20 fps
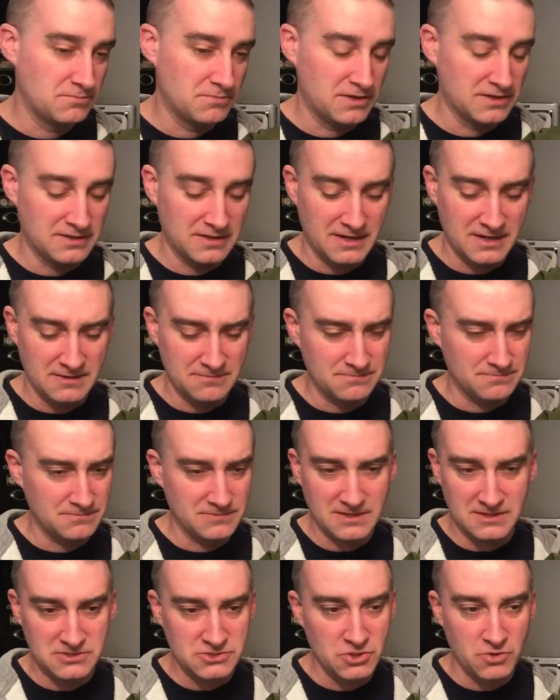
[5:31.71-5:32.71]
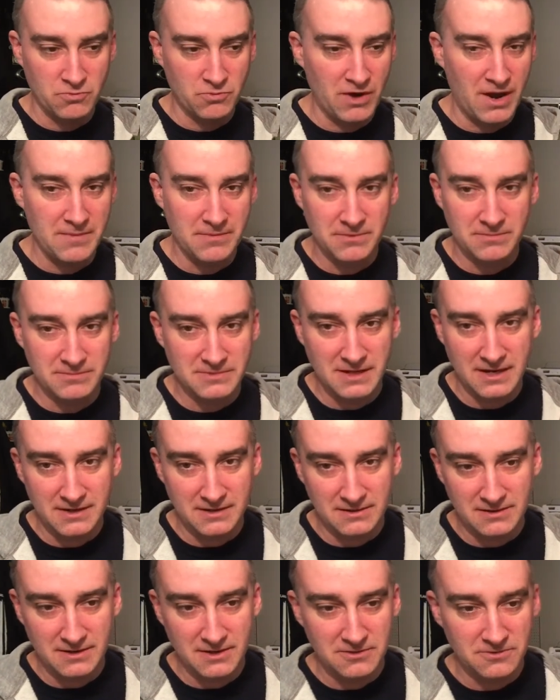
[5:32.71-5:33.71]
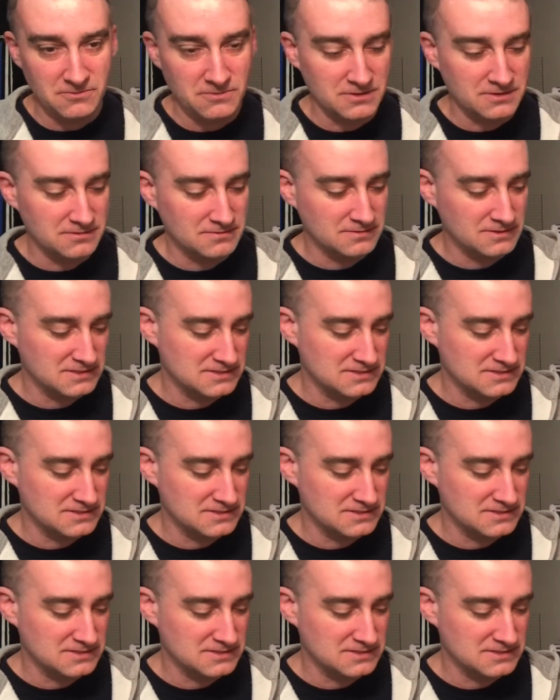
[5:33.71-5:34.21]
but there's no problem getting the other one.